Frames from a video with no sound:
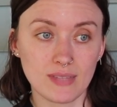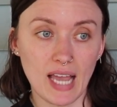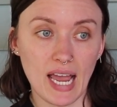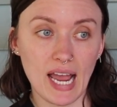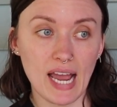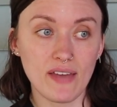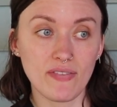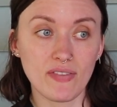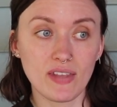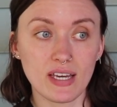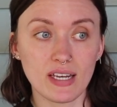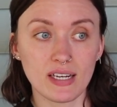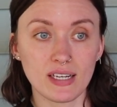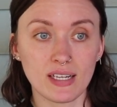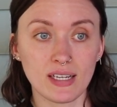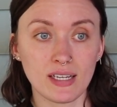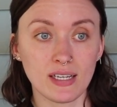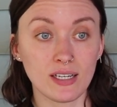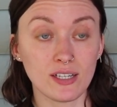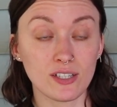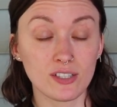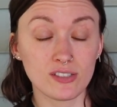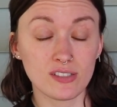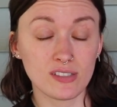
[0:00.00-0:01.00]
And then
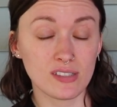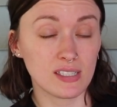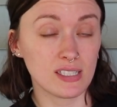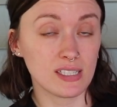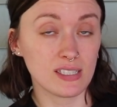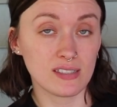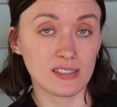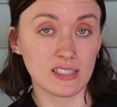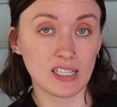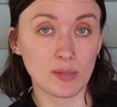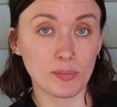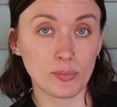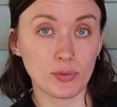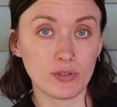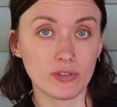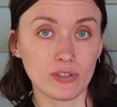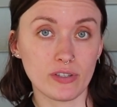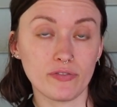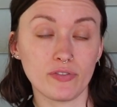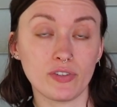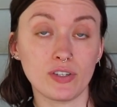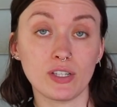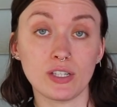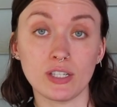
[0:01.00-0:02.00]
here's an example
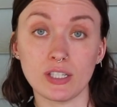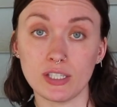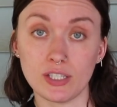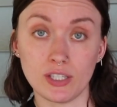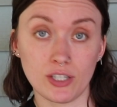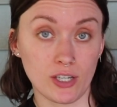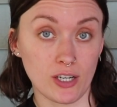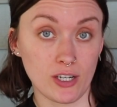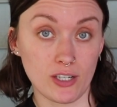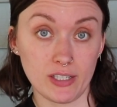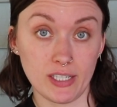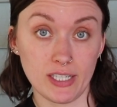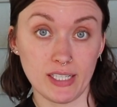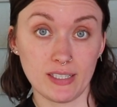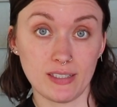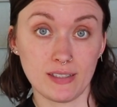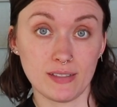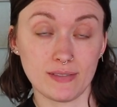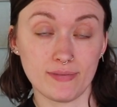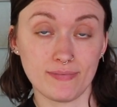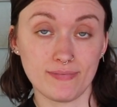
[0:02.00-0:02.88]
of good kerning.